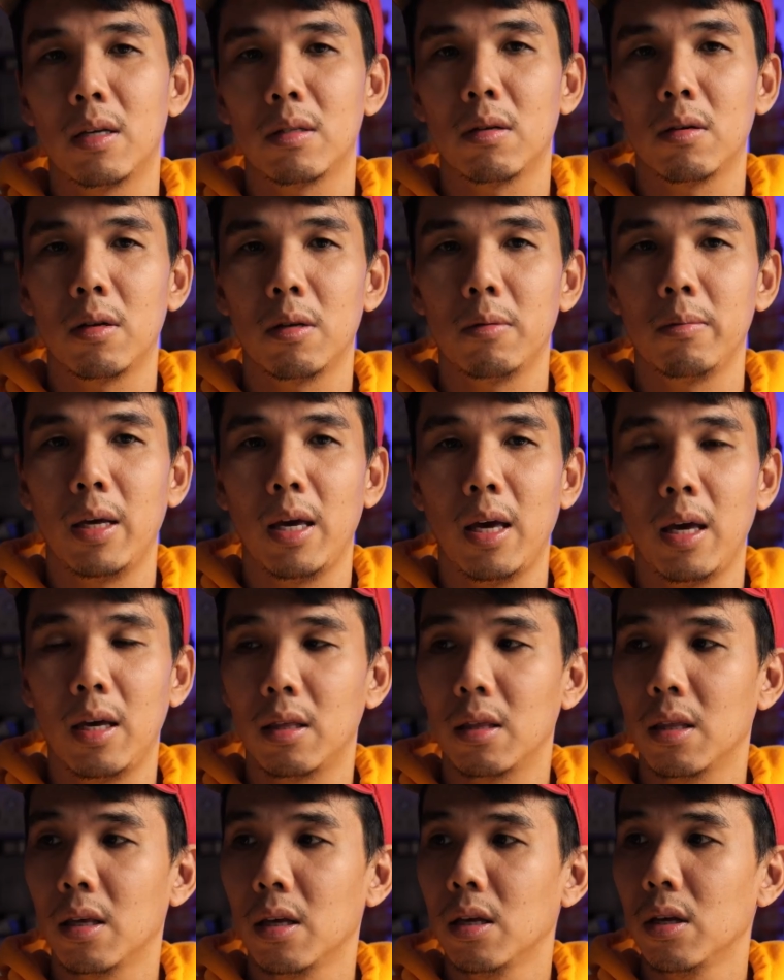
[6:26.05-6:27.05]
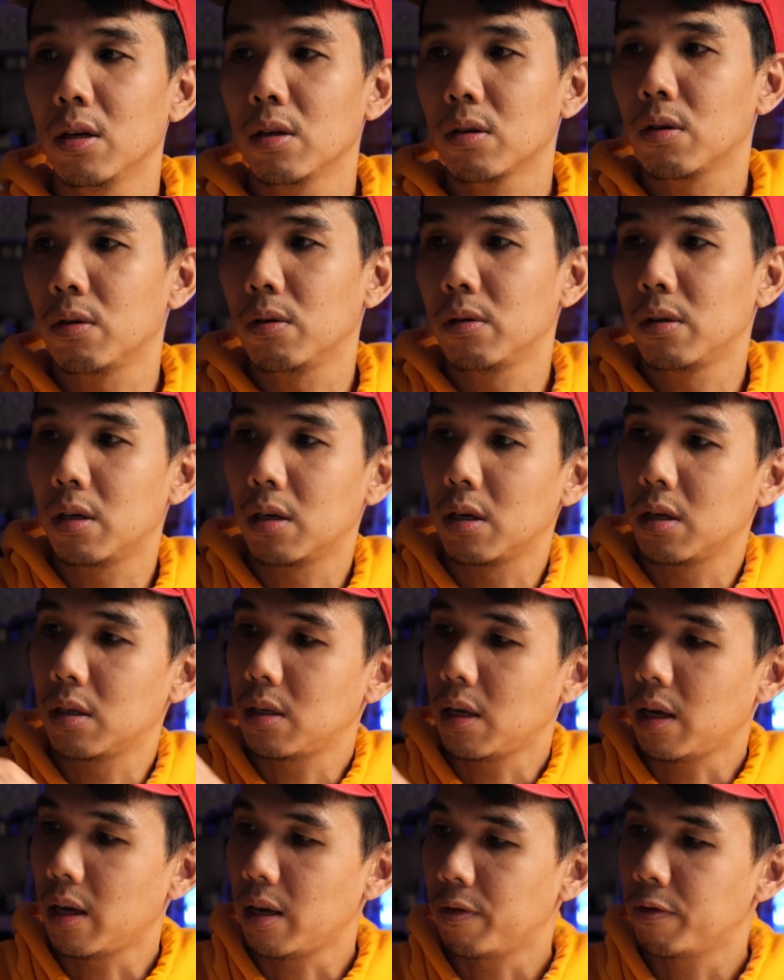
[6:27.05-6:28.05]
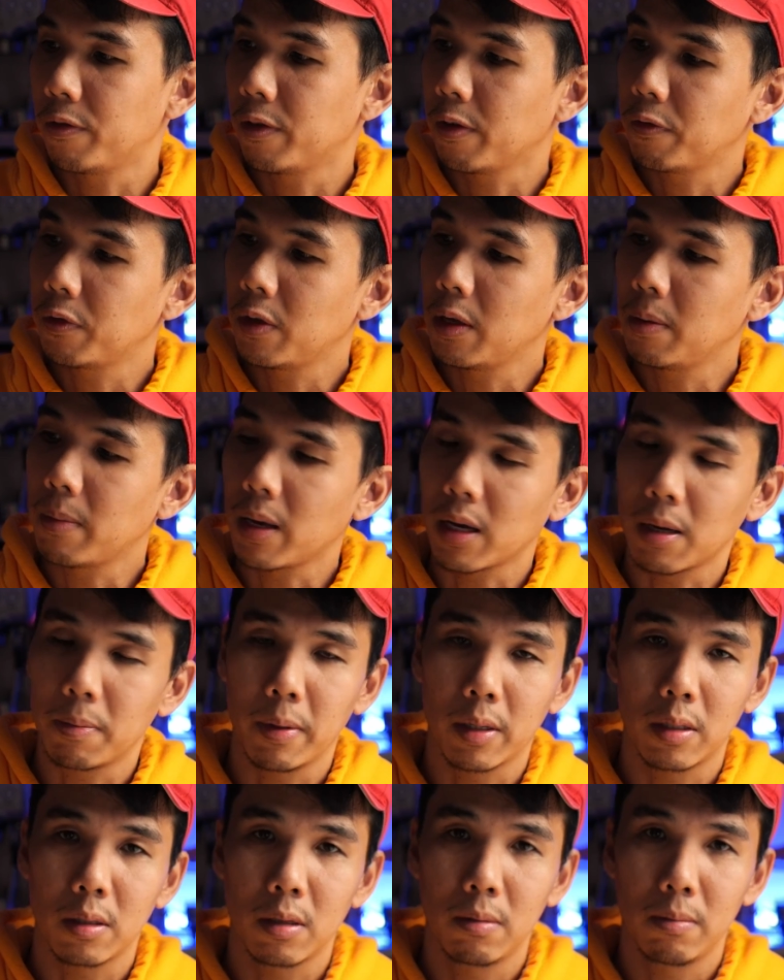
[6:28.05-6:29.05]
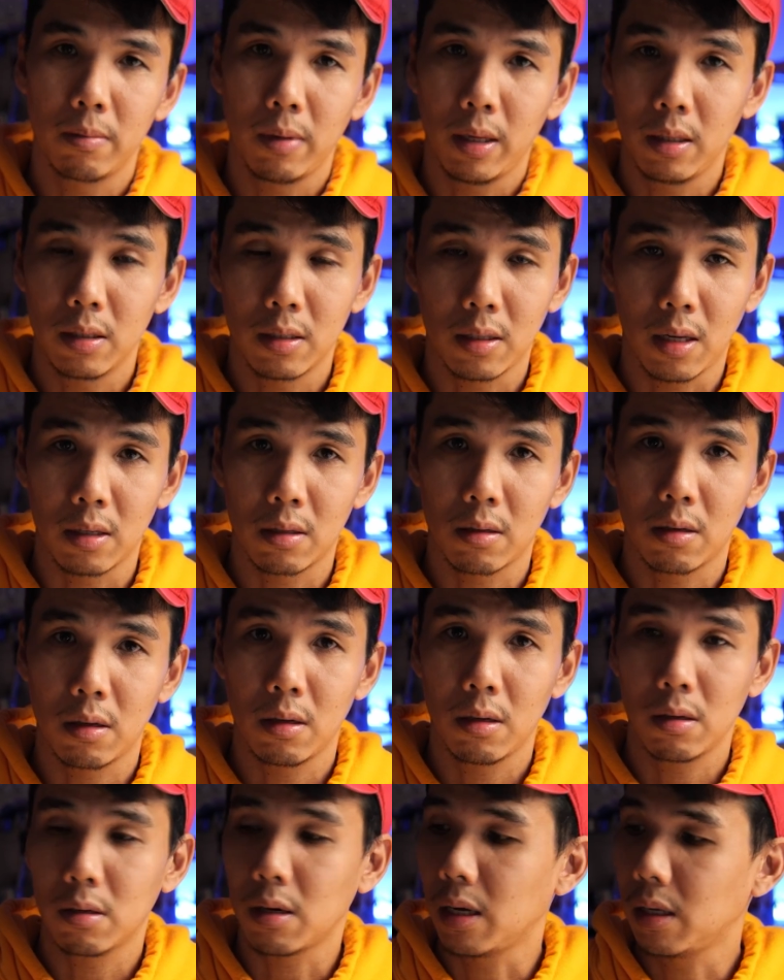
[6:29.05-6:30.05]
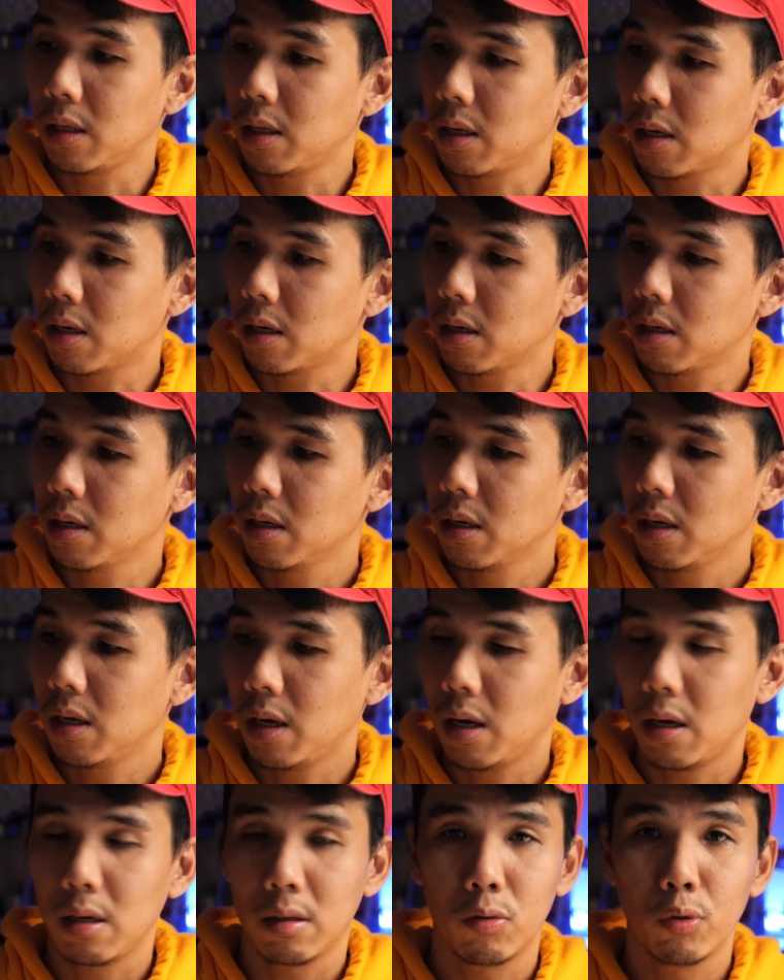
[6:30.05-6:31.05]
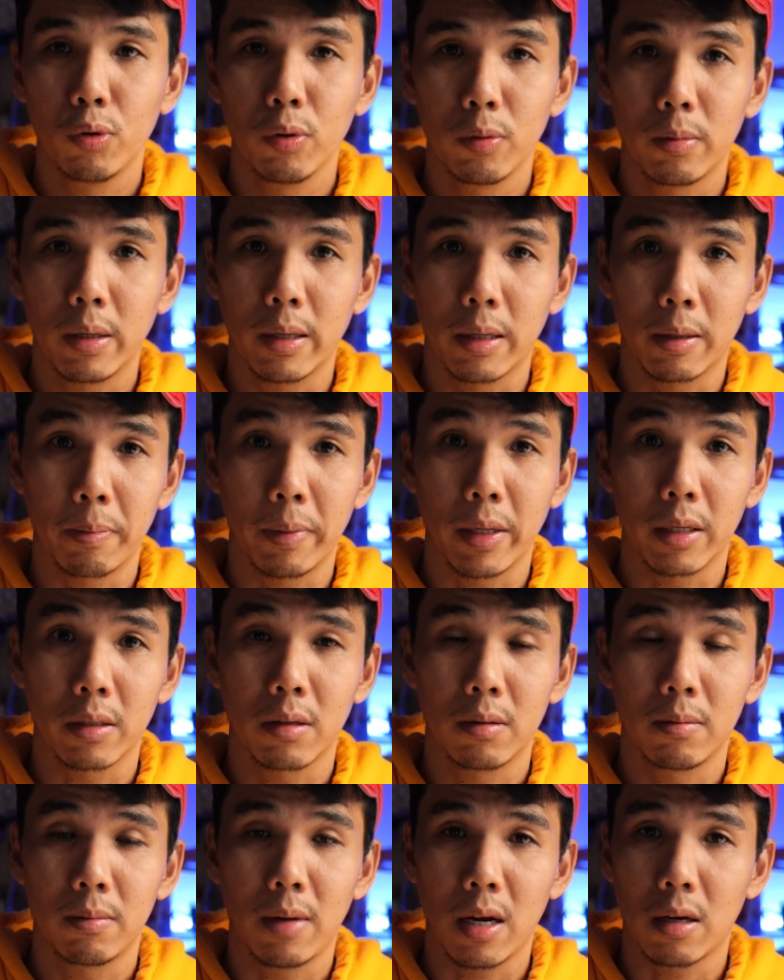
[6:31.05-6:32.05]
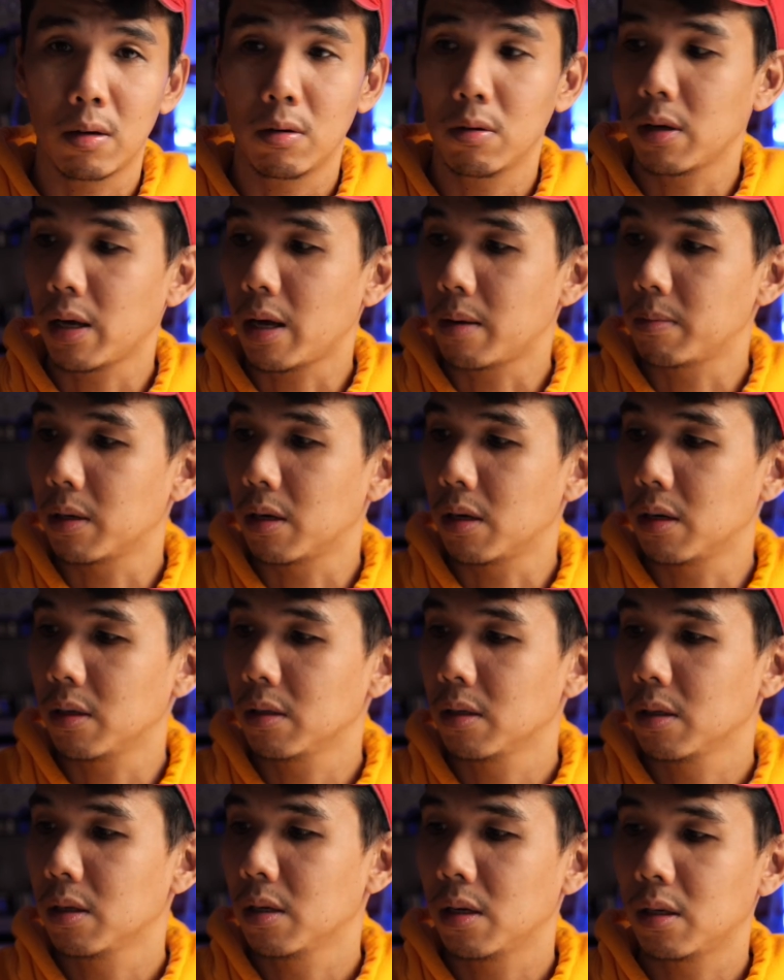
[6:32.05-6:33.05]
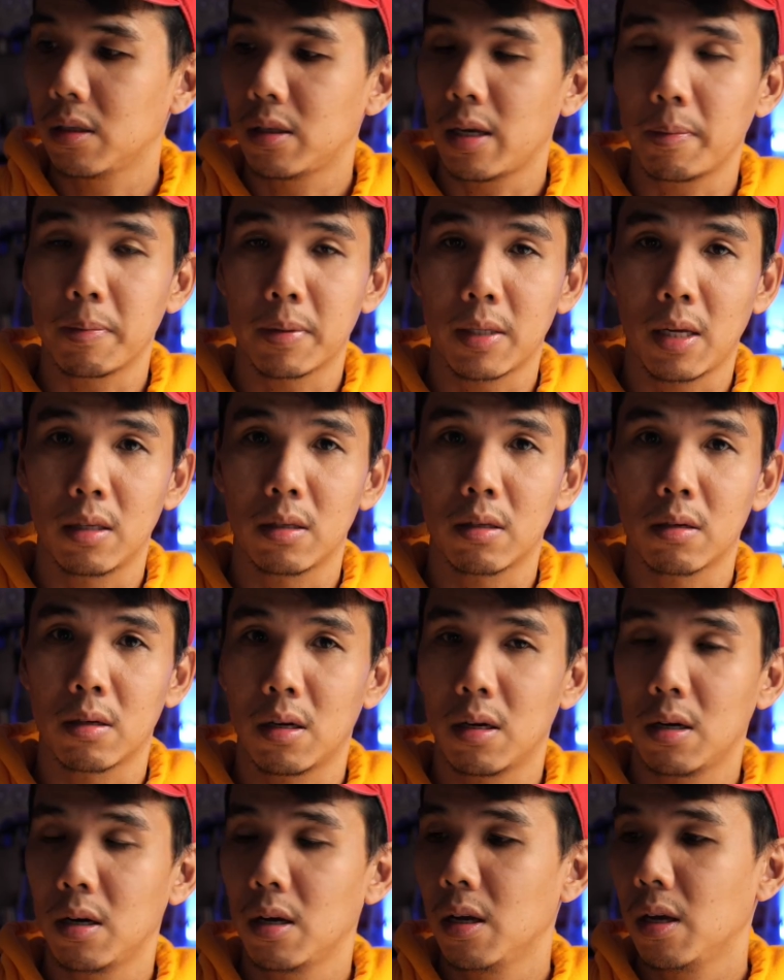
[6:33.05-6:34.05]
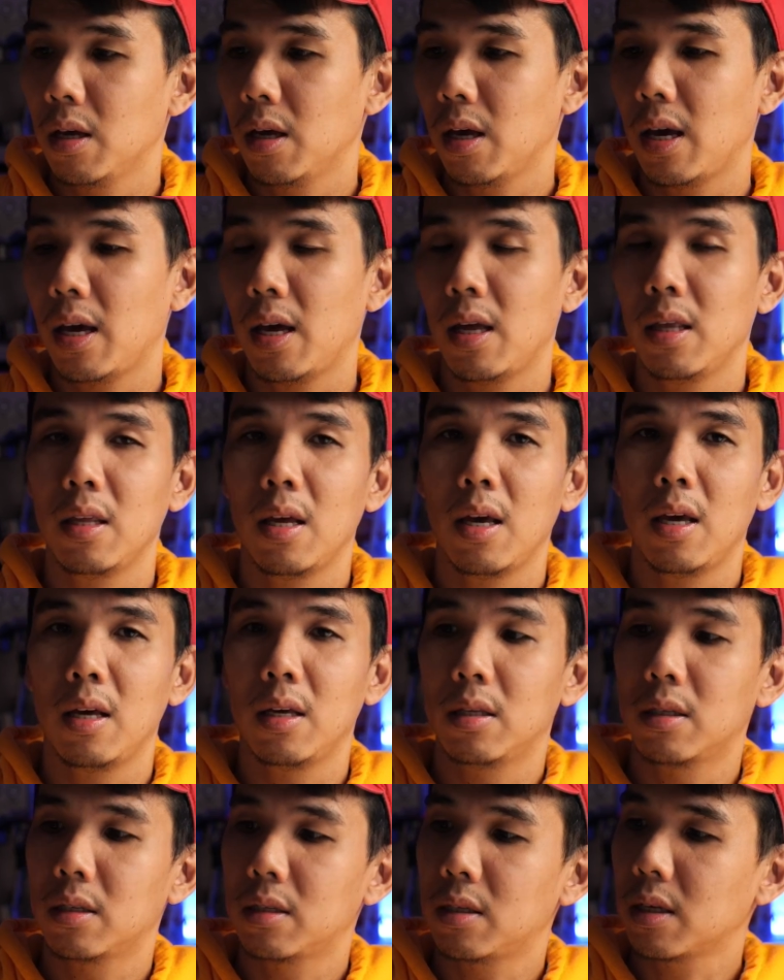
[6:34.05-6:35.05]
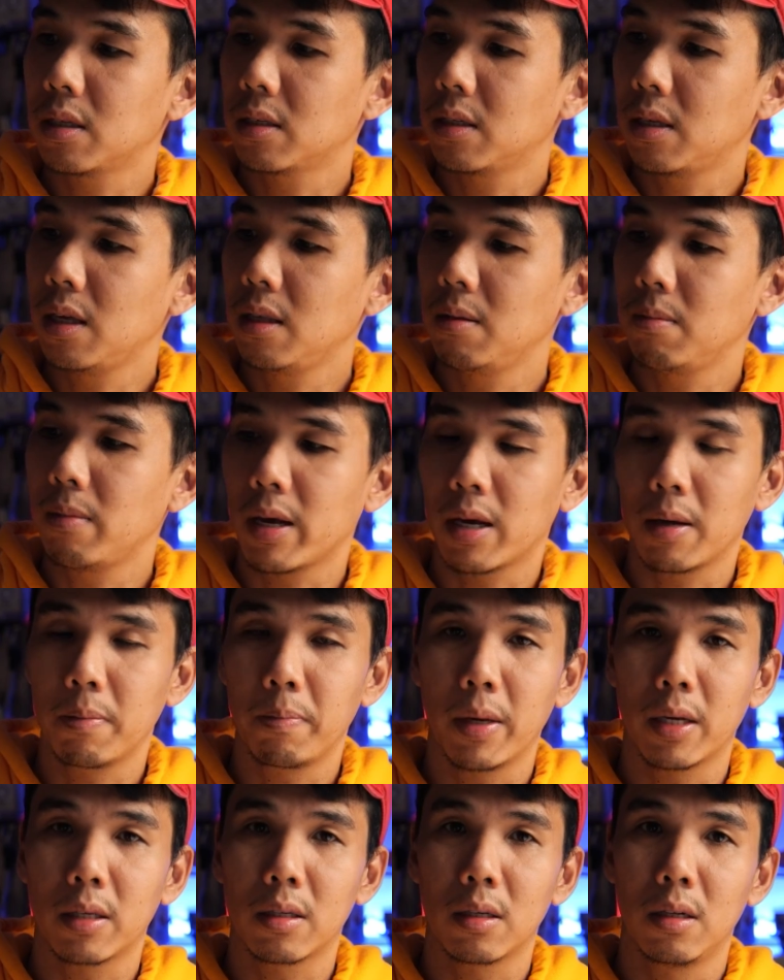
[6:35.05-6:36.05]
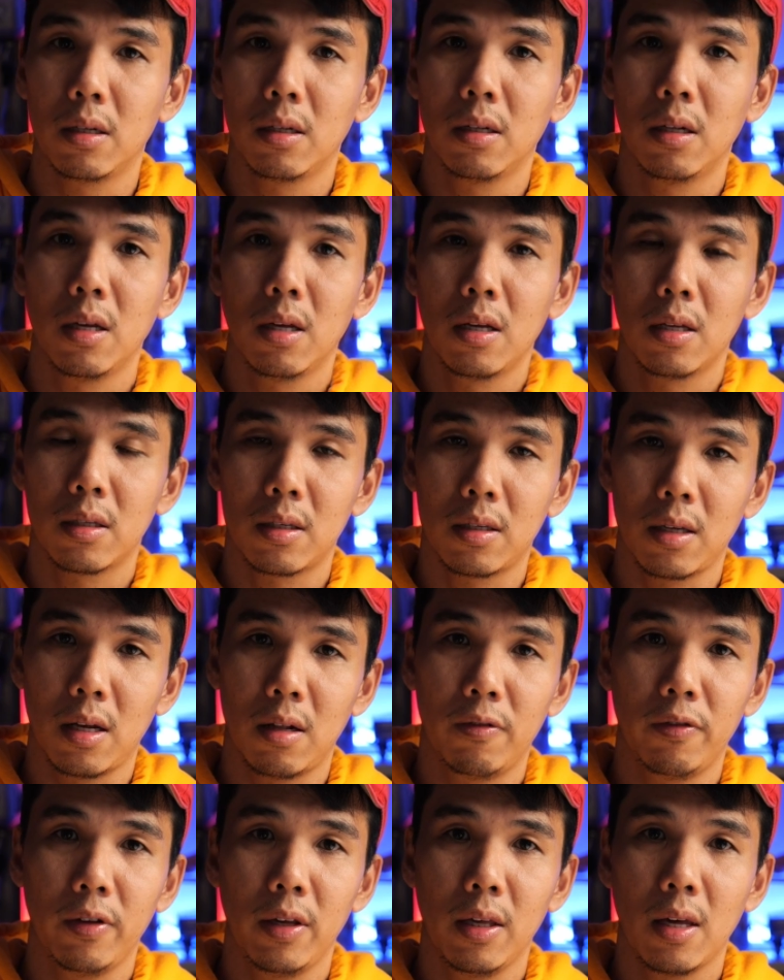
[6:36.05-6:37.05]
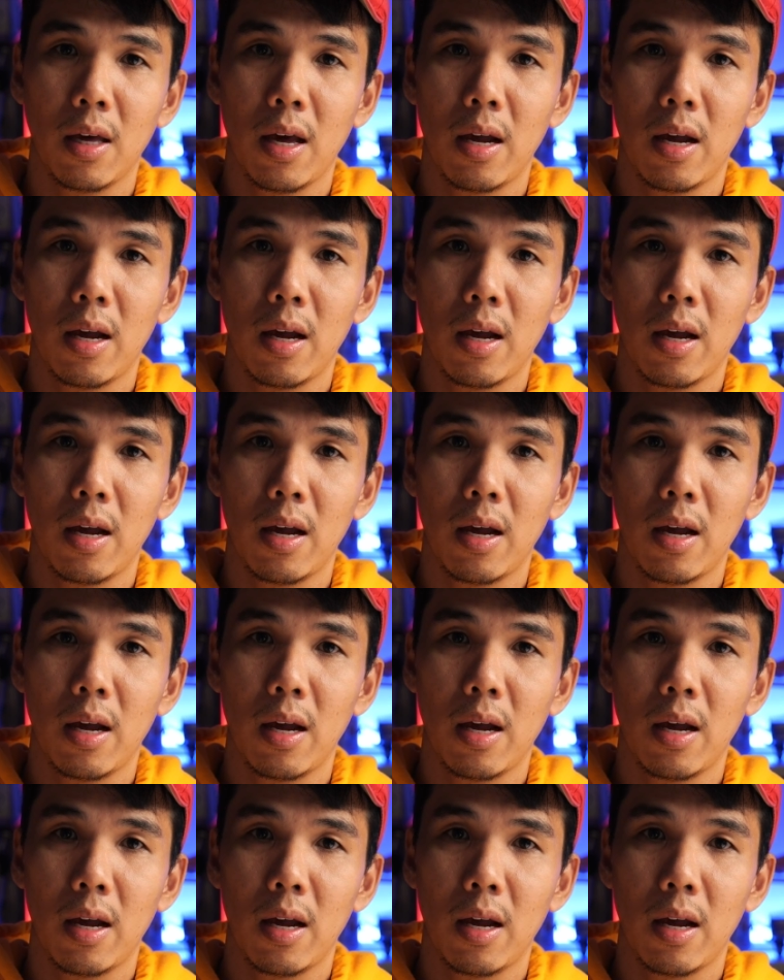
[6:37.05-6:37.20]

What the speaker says: as the Realme 8. So there's a 50 megapixel main sensor right here, a 2 megapixel macro camera, depth sensor, and a 16 megapixel selfie